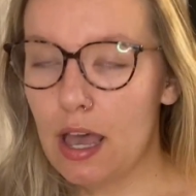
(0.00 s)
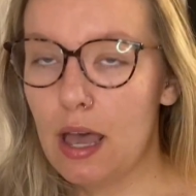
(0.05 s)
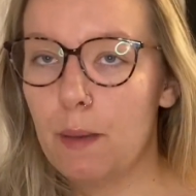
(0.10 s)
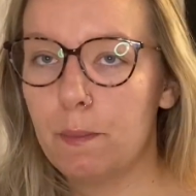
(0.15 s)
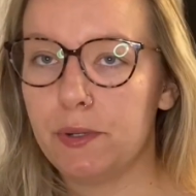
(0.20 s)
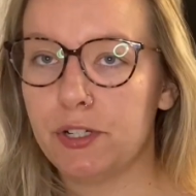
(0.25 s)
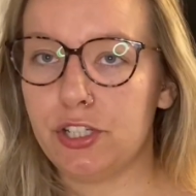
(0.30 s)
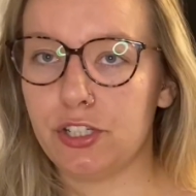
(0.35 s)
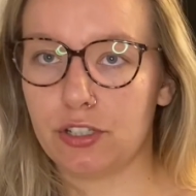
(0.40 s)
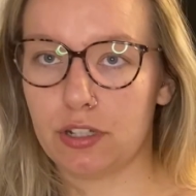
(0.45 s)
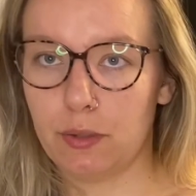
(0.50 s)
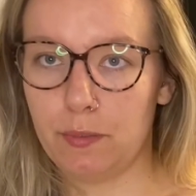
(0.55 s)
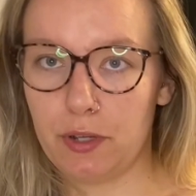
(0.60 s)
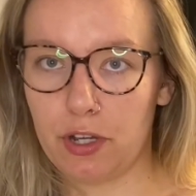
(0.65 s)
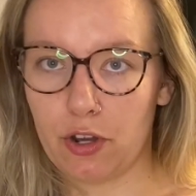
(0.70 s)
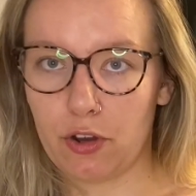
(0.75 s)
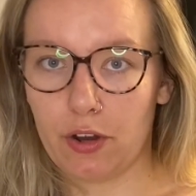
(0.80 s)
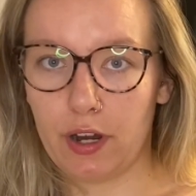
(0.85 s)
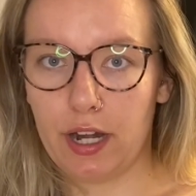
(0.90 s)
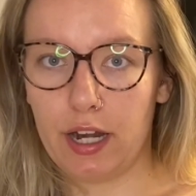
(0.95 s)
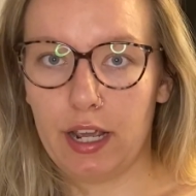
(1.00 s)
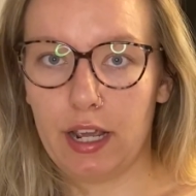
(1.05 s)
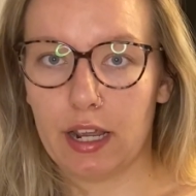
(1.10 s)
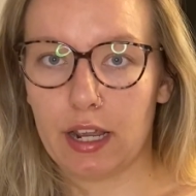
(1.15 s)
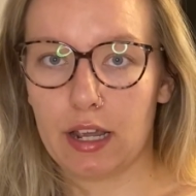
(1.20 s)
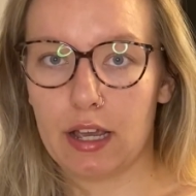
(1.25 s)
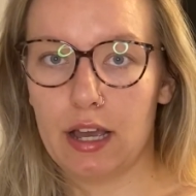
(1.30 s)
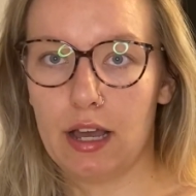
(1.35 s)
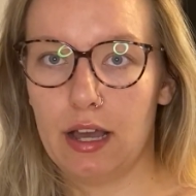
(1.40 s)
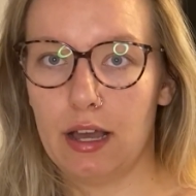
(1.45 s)
but she's going to be
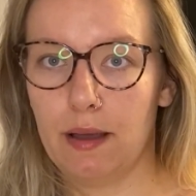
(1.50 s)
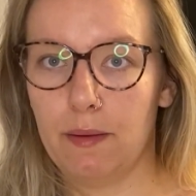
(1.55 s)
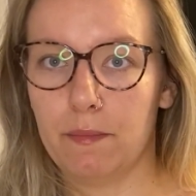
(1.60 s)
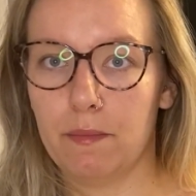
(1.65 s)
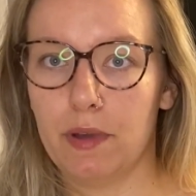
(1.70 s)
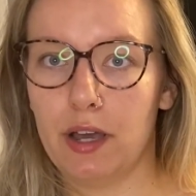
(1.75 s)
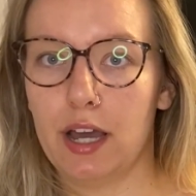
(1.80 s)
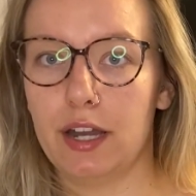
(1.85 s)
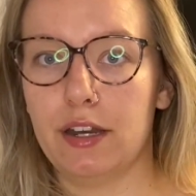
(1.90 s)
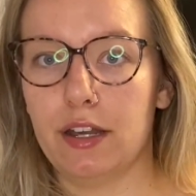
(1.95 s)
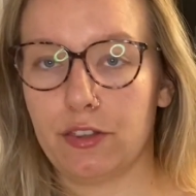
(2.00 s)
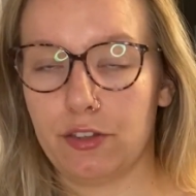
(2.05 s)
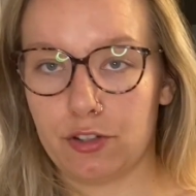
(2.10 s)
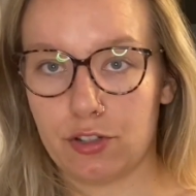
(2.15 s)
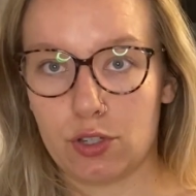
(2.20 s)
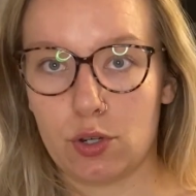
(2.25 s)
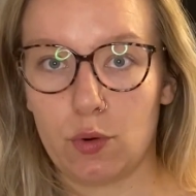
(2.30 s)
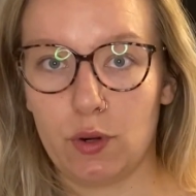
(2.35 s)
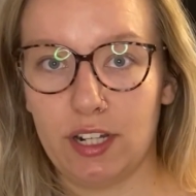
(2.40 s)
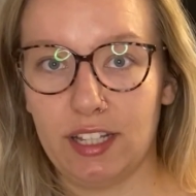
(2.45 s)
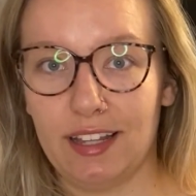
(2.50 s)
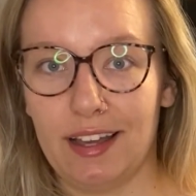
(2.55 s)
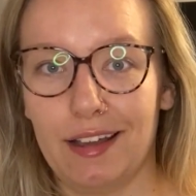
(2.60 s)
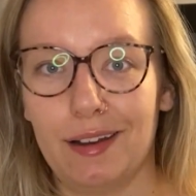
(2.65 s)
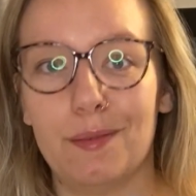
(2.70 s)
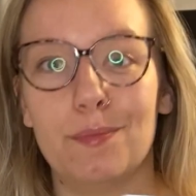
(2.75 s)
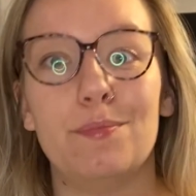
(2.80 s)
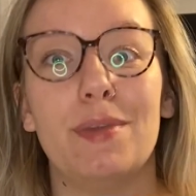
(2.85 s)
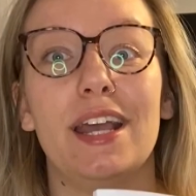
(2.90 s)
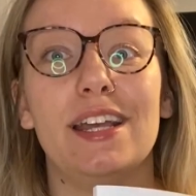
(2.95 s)
creating another
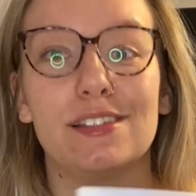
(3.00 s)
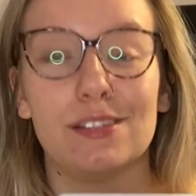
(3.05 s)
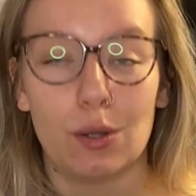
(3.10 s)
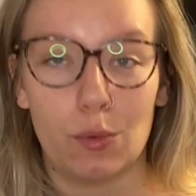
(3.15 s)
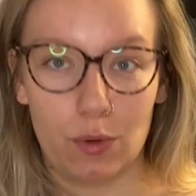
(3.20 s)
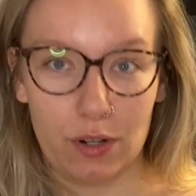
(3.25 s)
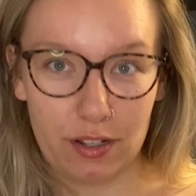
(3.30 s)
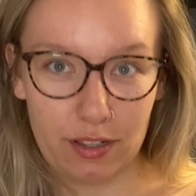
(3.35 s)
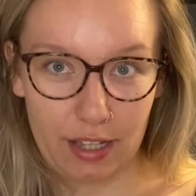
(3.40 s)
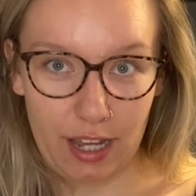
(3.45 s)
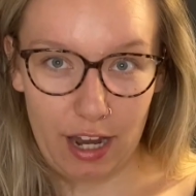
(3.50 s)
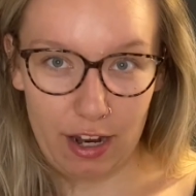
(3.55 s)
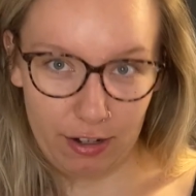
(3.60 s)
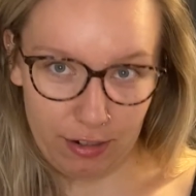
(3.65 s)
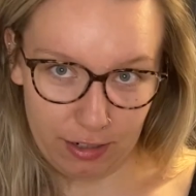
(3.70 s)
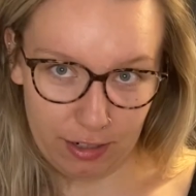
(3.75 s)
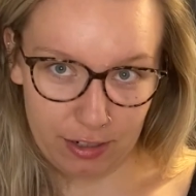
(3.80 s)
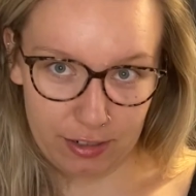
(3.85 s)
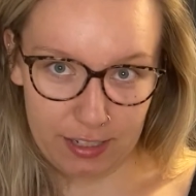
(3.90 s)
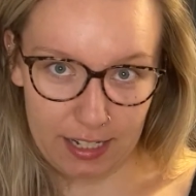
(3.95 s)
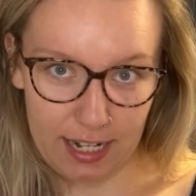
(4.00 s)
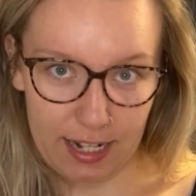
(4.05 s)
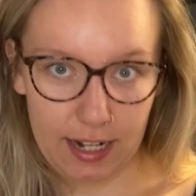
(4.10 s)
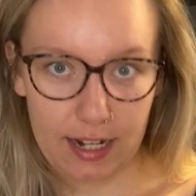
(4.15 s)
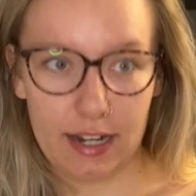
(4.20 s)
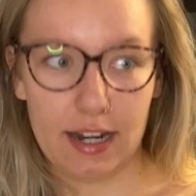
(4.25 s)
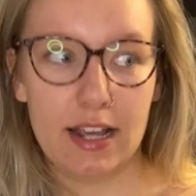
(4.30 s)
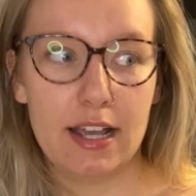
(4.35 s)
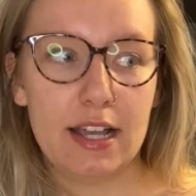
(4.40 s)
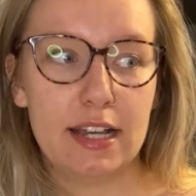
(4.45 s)
storyline based on one of the characters in
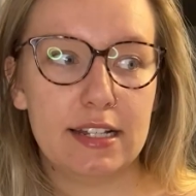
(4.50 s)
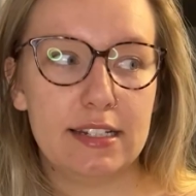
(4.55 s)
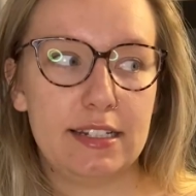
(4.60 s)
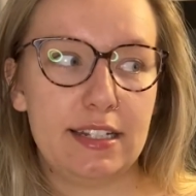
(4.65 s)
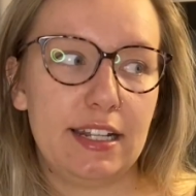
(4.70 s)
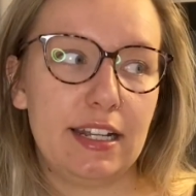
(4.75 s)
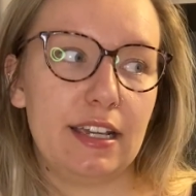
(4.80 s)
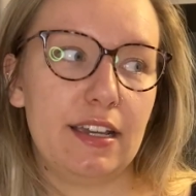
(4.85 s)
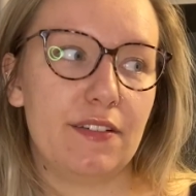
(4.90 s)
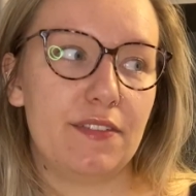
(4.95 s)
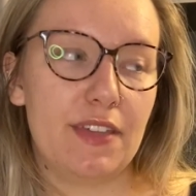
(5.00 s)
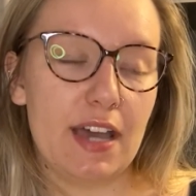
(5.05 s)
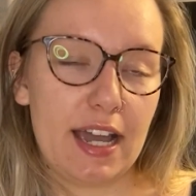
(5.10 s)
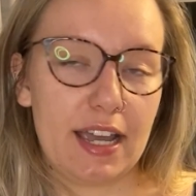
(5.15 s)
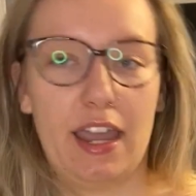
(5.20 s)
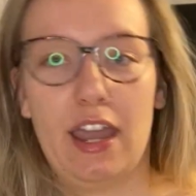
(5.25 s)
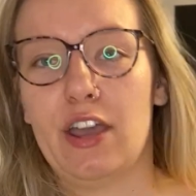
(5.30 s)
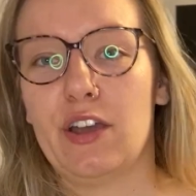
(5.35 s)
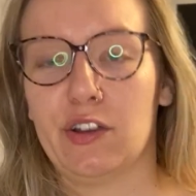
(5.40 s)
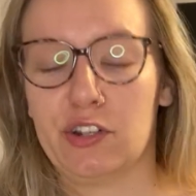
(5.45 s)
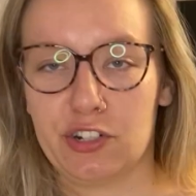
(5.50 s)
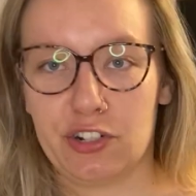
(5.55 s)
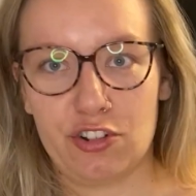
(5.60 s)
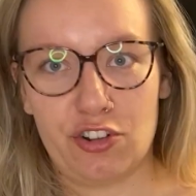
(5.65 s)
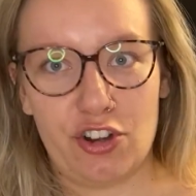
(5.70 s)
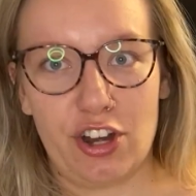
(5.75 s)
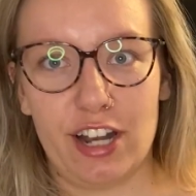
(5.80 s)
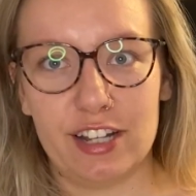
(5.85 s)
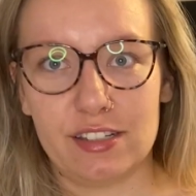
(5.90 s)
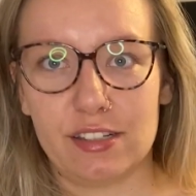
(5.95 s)
it to give that character a
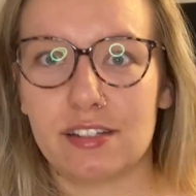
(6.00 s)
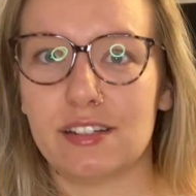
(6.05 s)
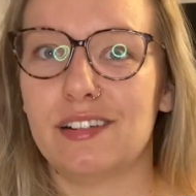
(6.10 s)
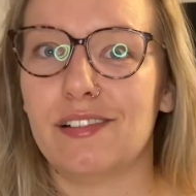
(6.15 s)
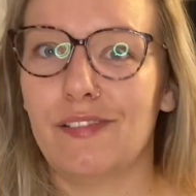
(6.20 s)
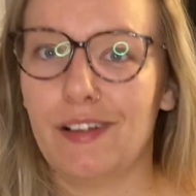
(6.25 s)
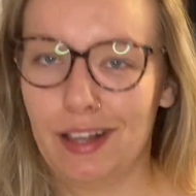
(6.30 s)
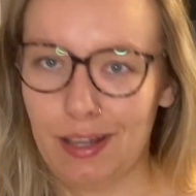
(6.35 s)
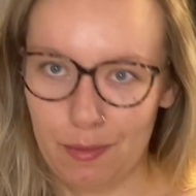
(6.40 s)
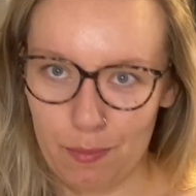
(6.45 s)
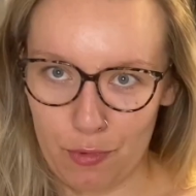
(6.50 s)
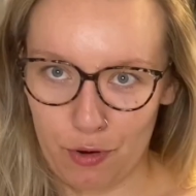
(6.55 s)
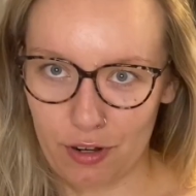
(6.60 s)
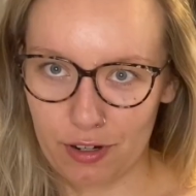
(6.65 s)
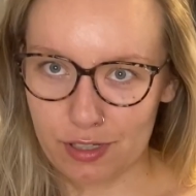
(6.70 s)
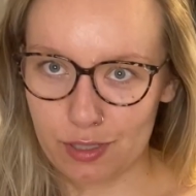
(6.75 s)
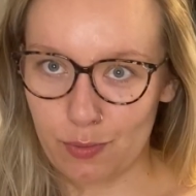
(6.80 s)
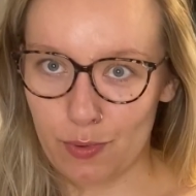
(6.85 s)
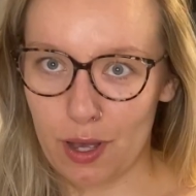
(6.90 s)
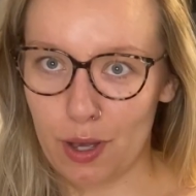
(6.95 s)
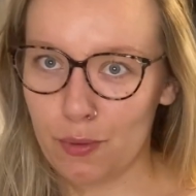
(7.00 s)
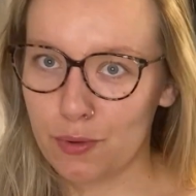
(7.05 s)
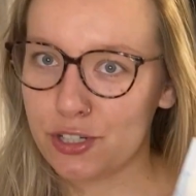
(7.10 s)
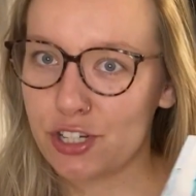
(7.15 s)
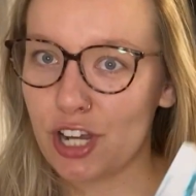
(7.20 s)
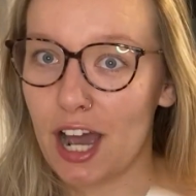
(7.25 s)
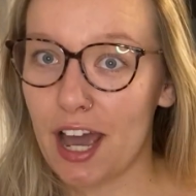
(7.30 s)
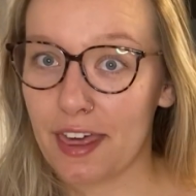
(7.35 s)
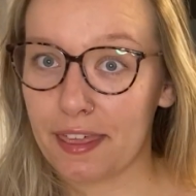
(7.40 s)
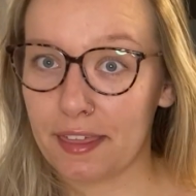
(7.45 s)
chance to develop more as well, which
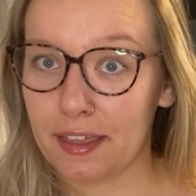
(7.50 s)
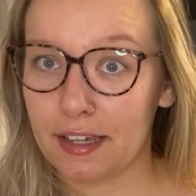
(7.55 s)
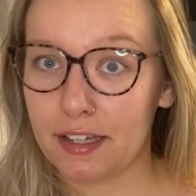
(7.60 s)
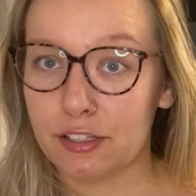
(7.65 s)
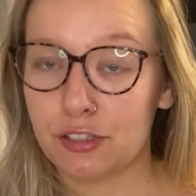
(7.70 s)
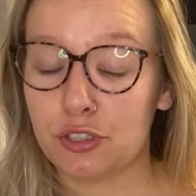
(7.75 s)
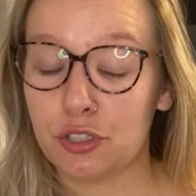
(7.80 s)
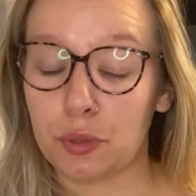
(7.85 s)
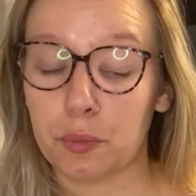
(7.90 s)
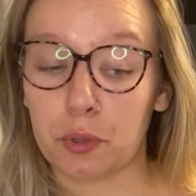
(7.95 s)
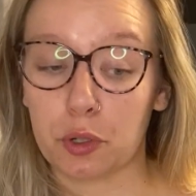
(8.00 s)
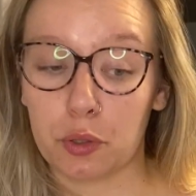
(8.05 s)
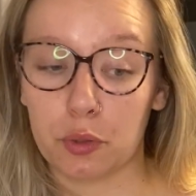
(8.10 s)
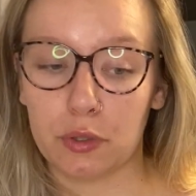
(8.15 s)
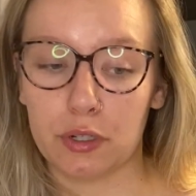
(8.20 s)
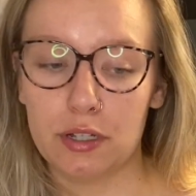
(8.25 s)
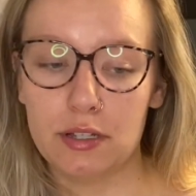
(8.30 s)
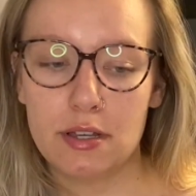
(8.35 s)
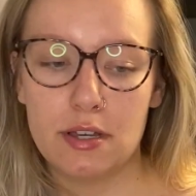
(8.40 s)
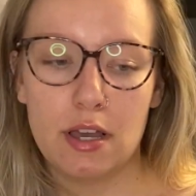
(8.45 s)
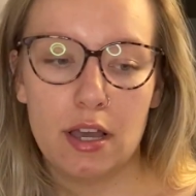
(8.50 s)
I think is super cool.